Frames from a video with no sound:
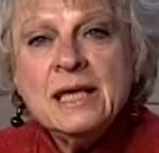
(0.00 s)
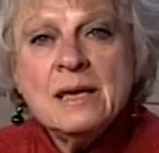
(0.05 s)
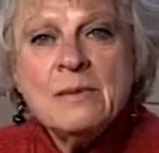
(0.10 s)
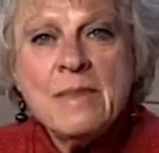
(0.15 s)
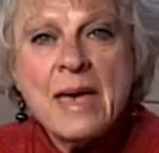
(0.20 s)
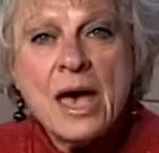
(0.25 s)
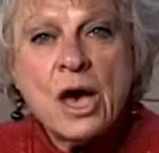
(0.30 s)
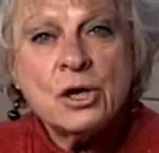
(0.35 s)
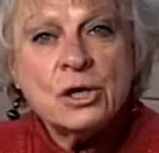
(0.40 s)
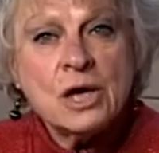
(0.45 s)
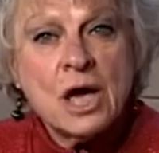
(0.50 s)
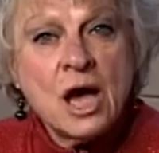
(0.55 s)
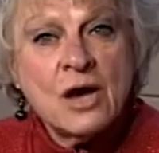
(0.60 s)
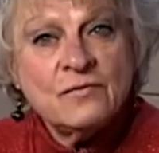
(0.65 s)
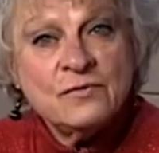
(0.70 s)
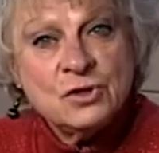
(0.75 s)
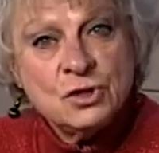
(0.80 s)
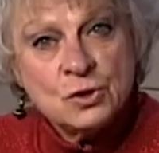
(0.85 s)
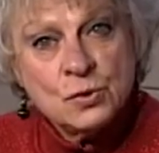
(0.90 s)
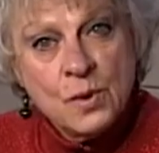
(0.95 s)
amount
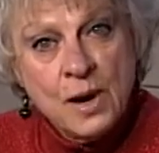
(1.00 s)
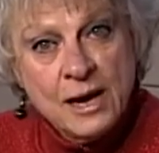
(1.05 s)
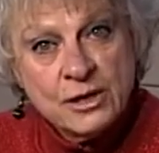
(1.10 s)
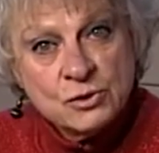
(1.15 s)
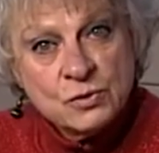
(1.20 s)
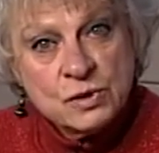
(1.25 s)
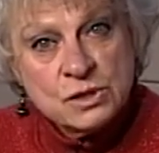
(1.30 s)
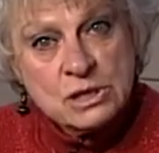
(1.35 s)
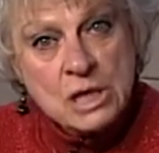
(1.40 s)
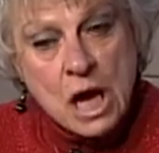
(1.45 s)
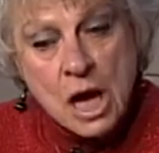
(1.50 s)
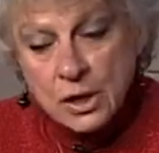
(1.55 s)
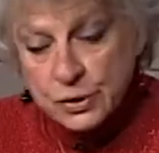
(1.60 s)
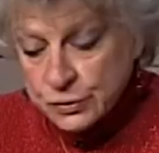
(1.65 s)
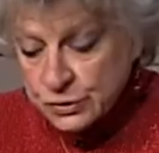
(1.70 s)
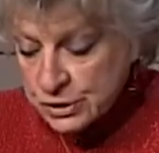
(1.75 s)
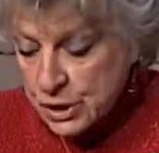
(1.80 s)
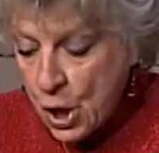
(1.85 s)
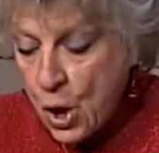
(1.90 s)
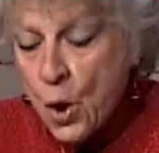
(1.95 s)
of
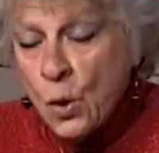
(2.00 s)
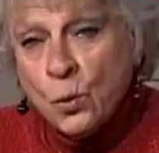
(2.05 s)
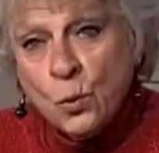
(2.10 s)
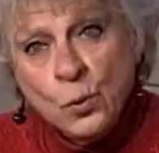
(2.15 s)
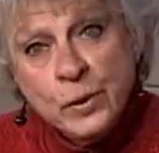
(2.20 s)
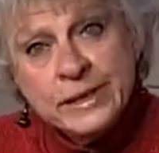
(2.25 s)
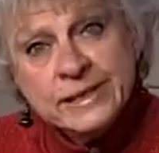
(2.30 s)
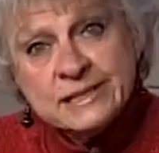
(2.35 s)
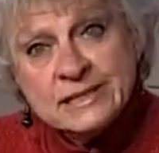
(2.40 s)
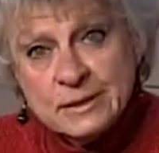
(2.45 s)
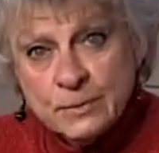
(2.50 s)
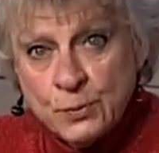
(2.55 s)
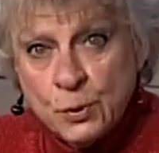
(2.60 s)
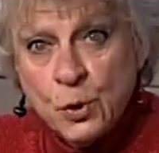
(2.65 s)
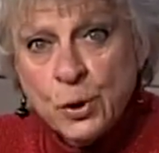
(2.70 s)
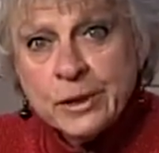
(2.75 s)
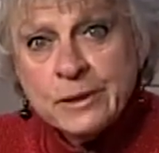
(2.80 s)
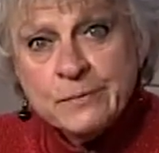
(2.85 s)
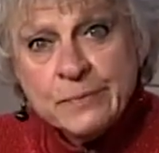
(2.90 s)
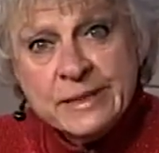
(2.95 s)
$200. We
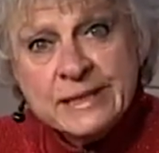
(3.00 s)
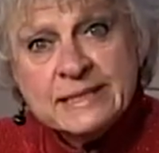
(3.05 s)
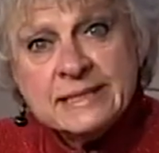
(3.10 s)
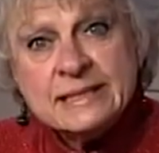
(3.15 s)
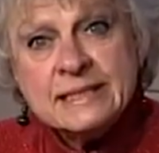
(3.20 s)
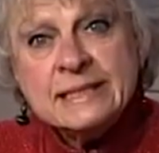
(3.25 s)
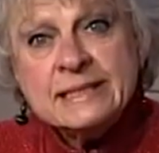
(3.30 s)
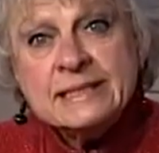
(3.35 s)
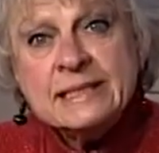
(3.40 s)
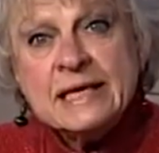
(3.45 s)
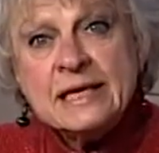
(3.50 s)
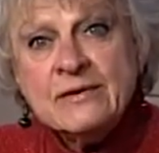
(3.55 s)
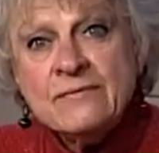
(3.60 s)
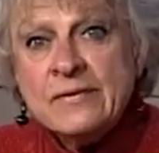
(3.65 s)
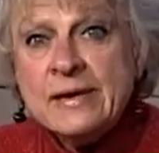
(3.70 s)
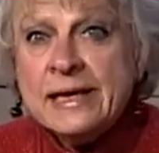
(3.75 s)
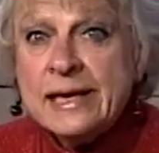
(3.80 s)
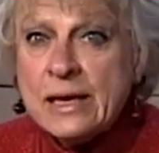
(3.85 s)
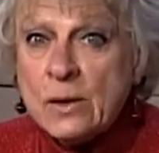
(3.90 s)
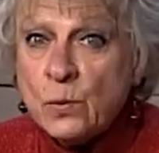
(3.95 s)
support
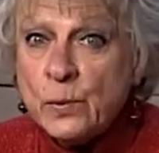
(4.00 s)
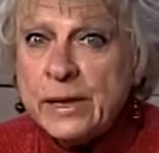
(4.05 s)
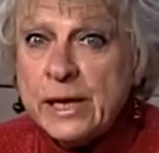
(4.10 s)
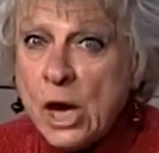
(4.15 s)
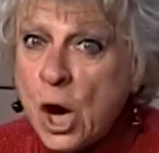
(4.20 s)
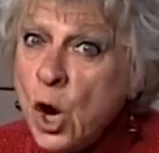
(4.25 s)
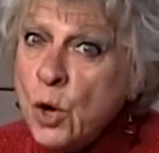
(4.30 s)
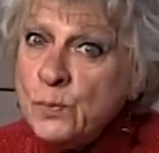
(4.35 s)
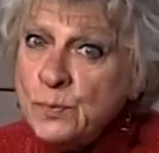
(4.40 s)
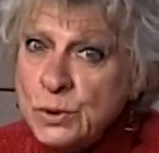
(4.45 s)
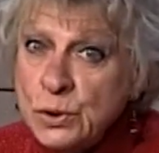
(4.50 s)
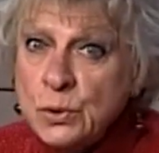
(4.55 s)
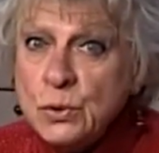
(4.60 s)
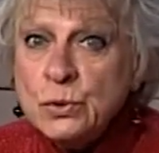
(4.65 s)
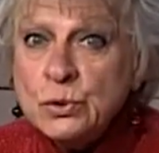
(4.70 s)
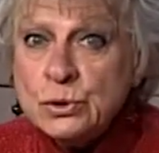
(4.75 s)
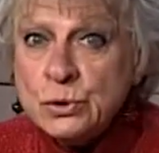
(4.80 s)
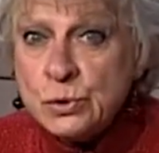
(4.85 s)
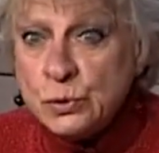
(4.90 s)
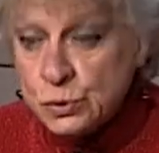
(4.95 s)
BCTV, and we hope
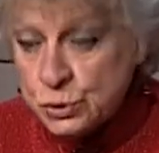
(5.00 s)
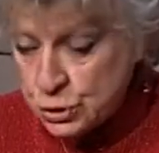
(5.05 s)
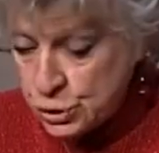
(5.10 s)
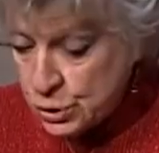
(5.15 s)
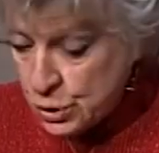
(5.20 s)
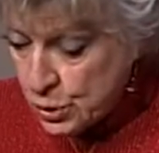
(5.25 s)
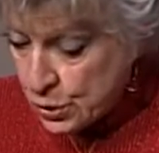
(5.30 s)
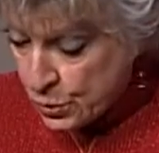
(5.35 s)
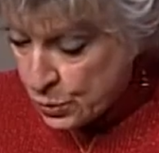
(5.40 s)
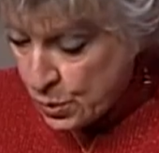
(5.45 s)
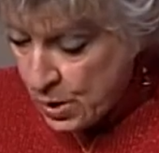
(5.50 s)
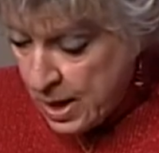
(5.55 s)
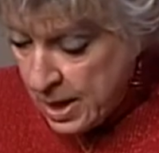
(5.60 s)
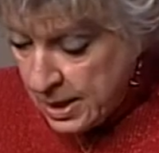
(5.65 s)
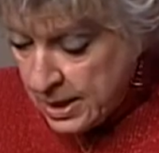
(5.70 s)
you do too.